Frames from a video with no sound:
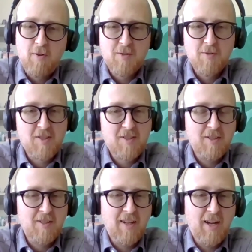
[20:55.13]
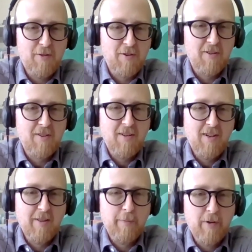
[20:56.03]
person was still othered
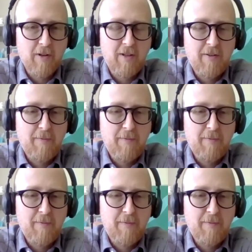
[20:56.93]
in the book.